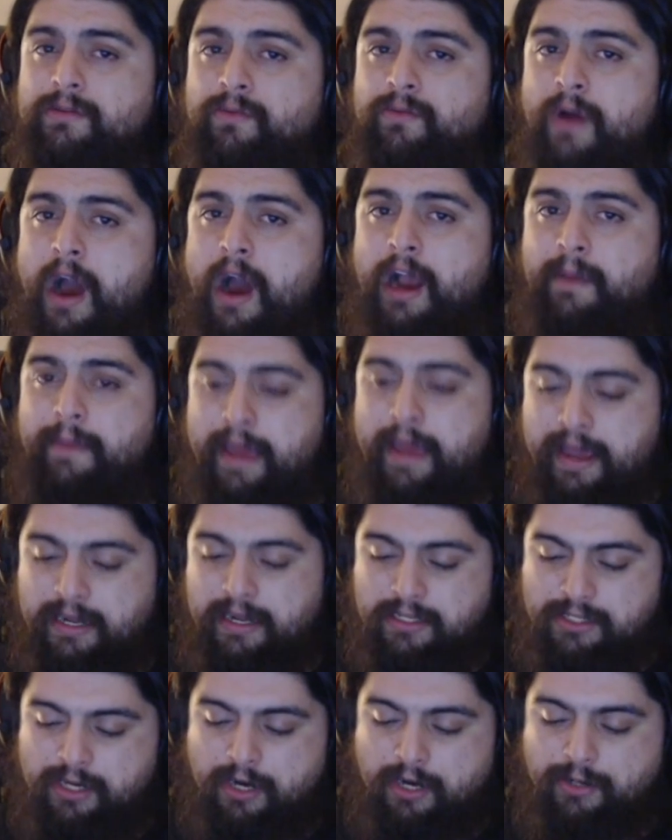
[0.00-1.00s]
rock
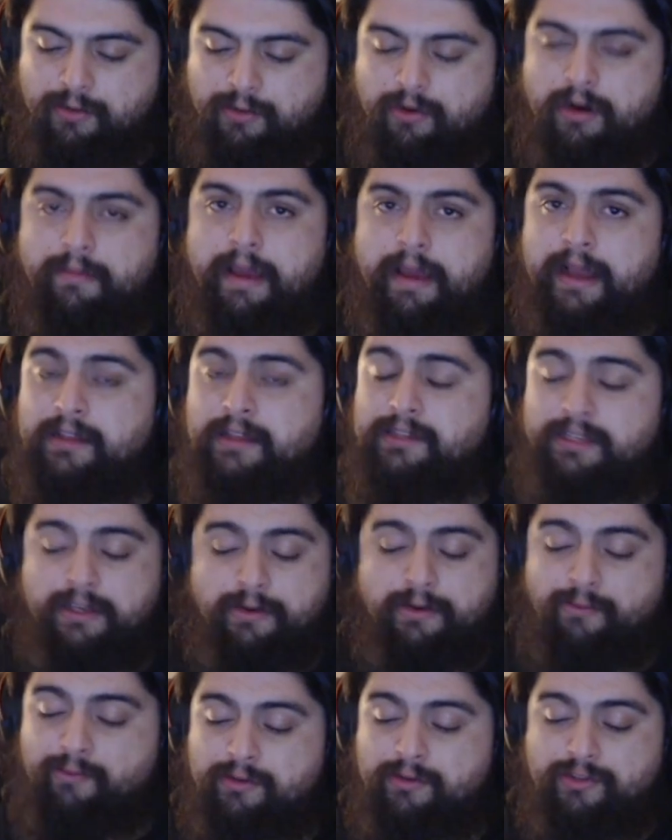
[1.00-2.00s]
bands, hardcore bands.
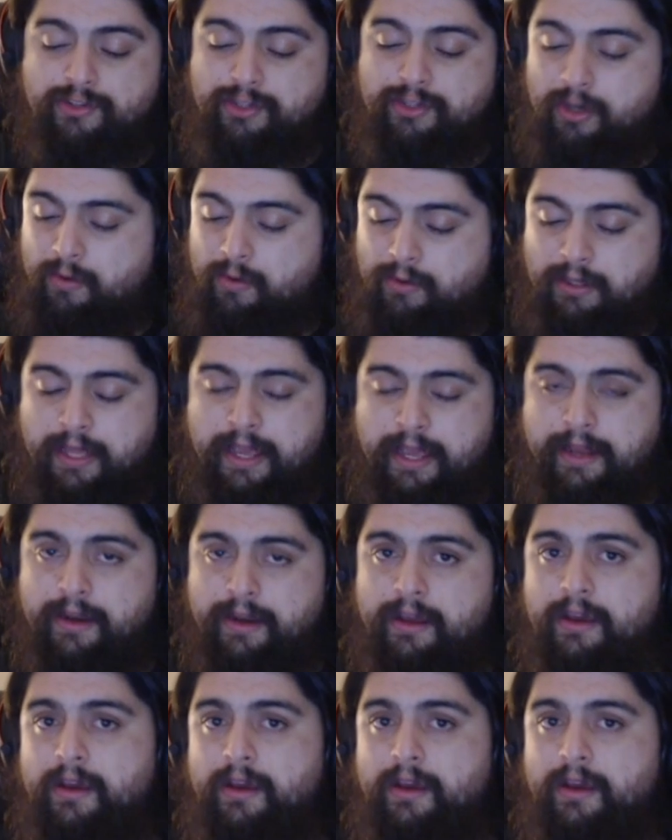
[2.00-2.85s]
It so lit.